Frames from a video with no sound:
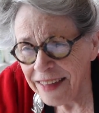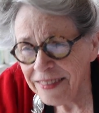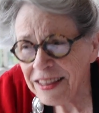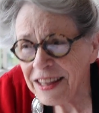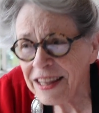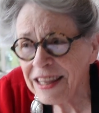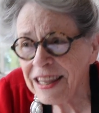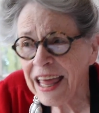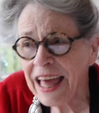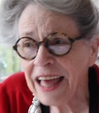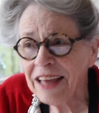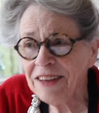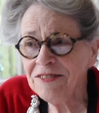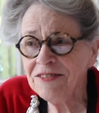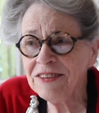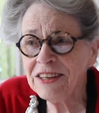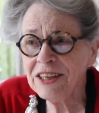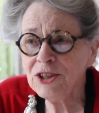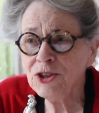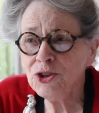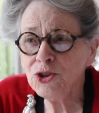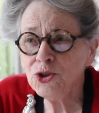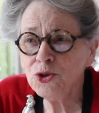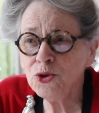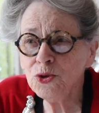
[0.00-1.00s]
and the last
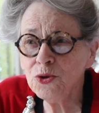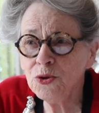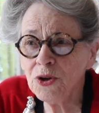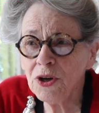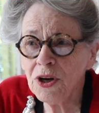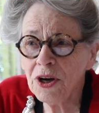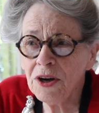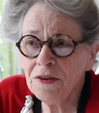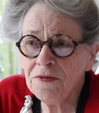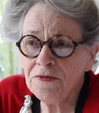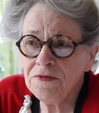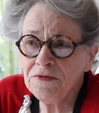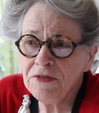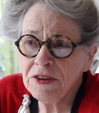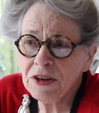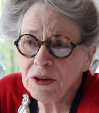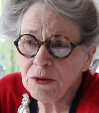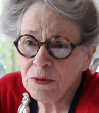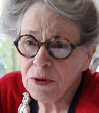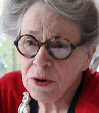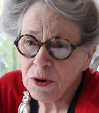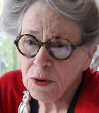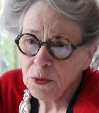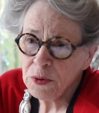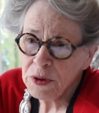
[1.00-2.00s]
issue of
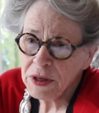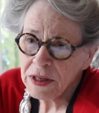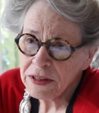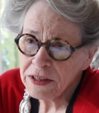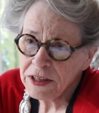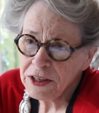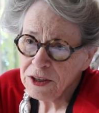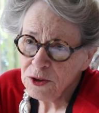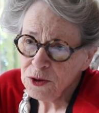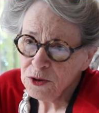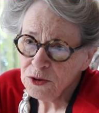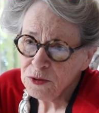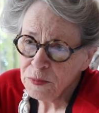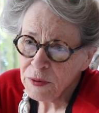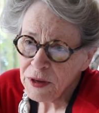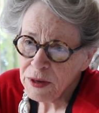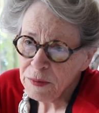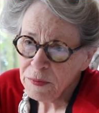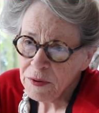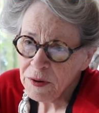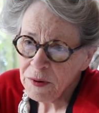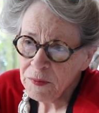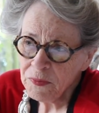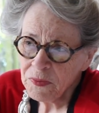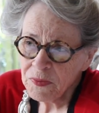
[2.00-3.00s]
Figaro, weekly
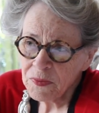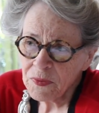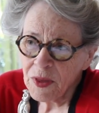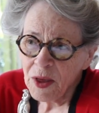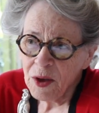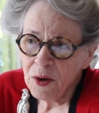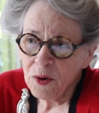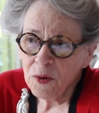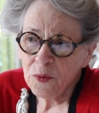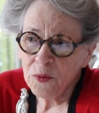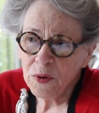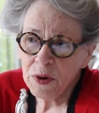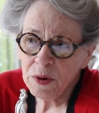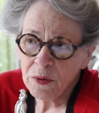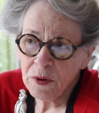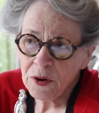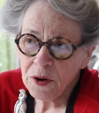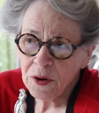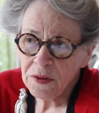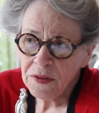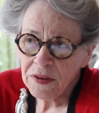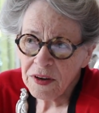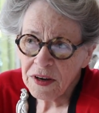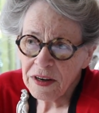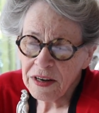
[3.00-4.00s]
newspaper, we were
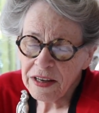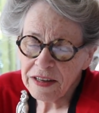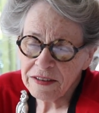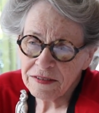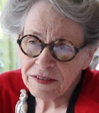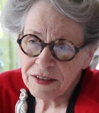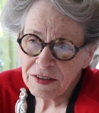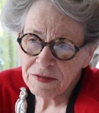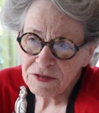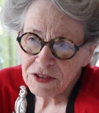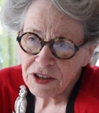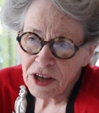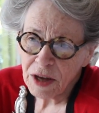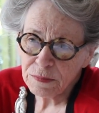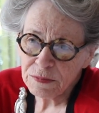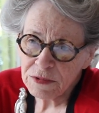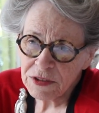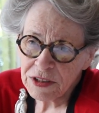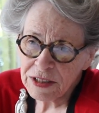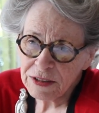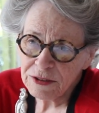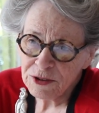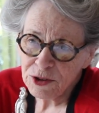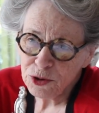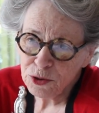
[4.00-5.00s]
on their list of top
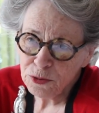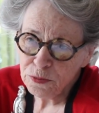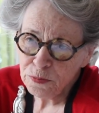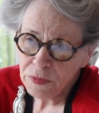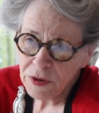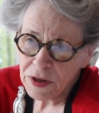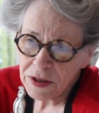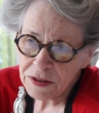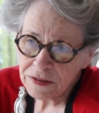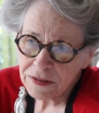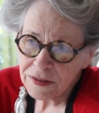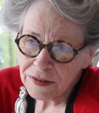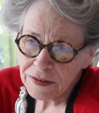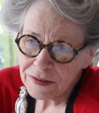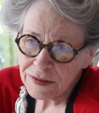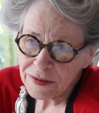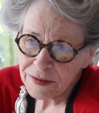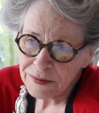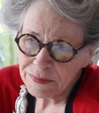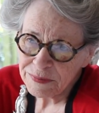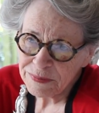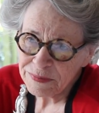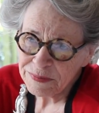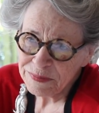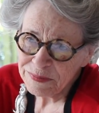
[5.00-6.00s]
10 jukeboxes.
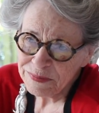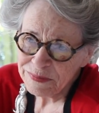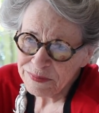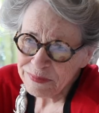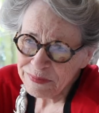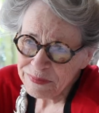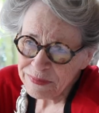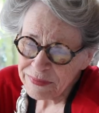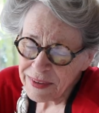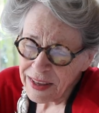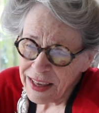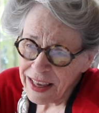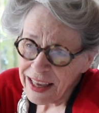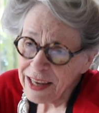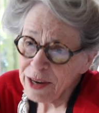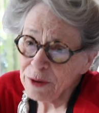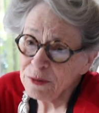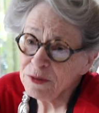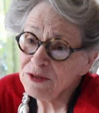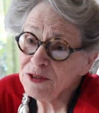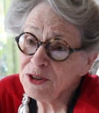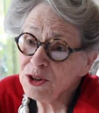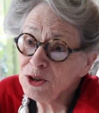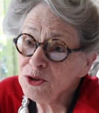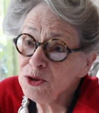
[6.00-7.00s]
And I
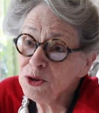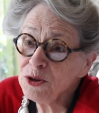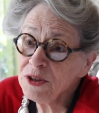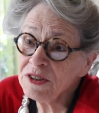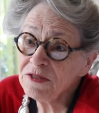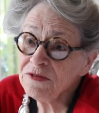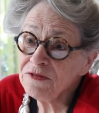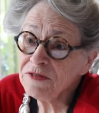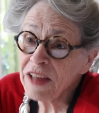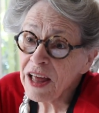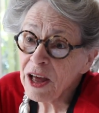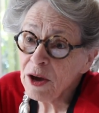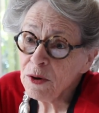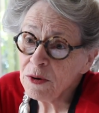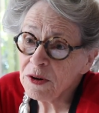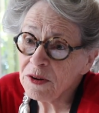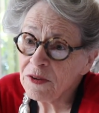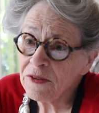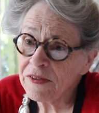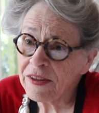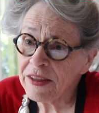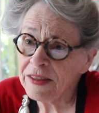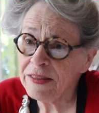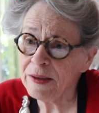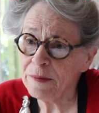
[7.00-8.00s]
was still doing the
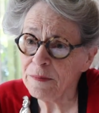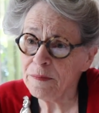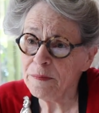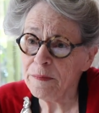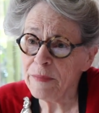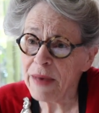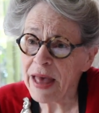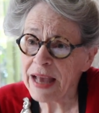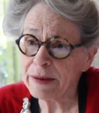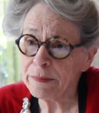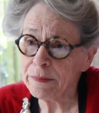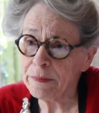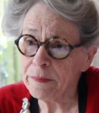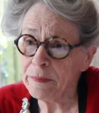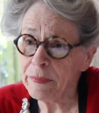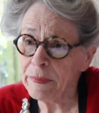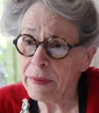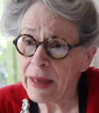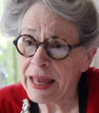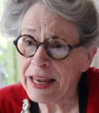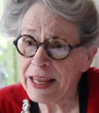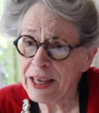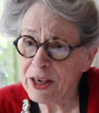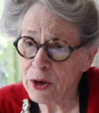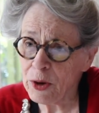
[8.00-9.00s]
flowers in the back
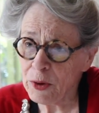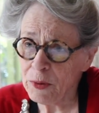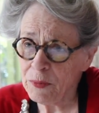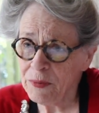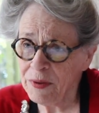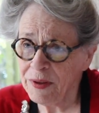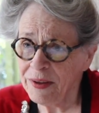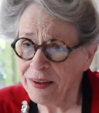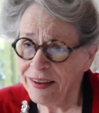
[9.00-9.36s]
patio.